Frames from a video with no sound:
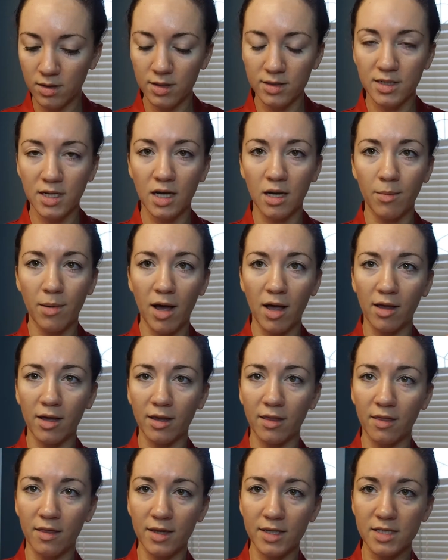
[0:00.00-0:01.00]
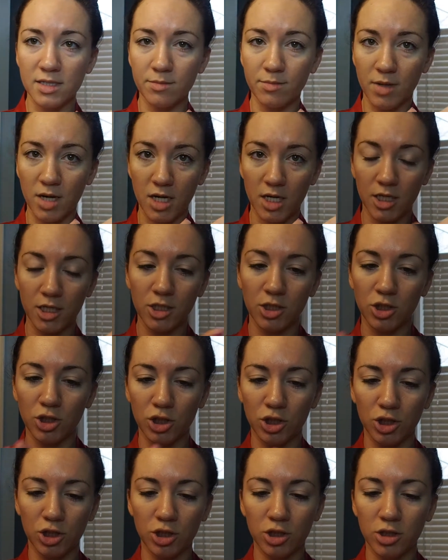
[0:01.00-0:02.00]
Take about like this
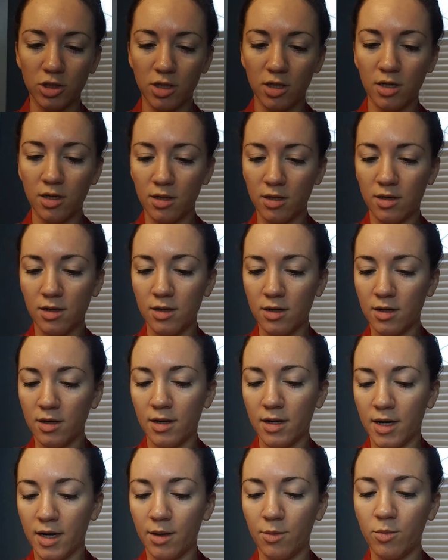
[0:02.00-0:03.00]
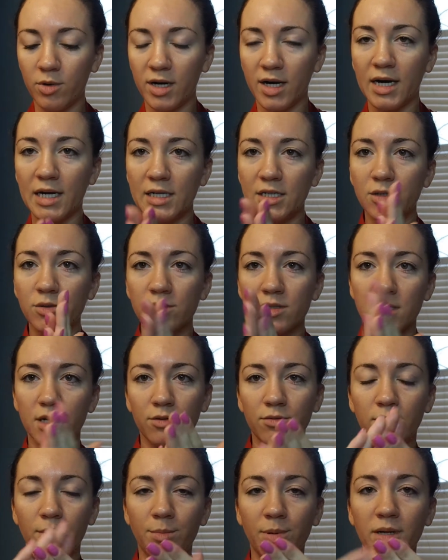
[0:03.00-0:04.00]
much. And what I do is I
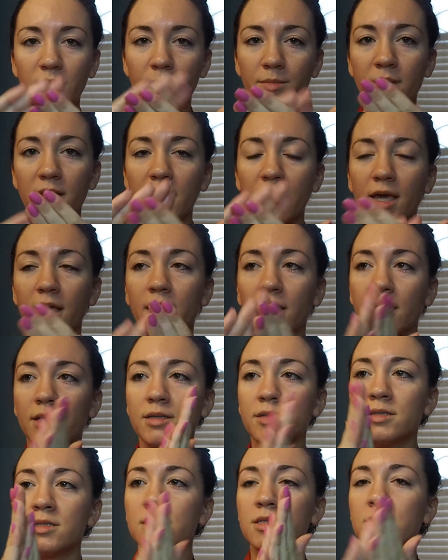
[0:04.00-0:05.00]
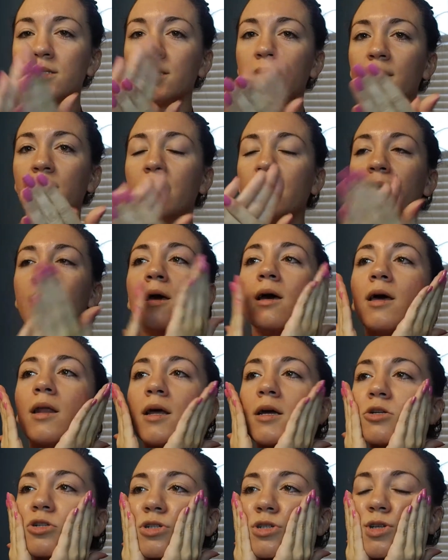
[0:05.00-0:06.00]
rub it in my hands and
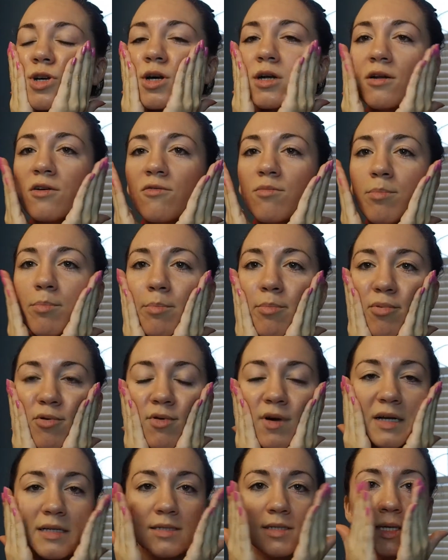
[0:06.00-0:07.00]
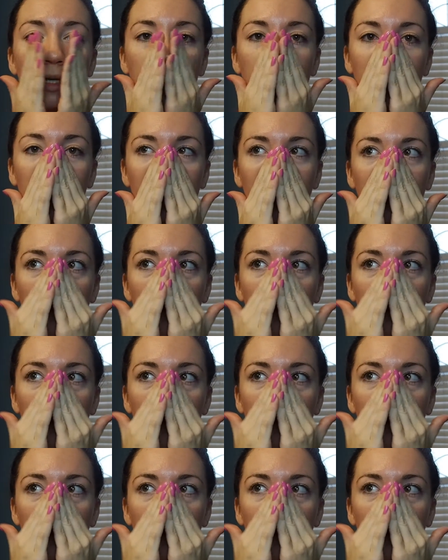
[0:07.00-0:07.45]
I just kind of press it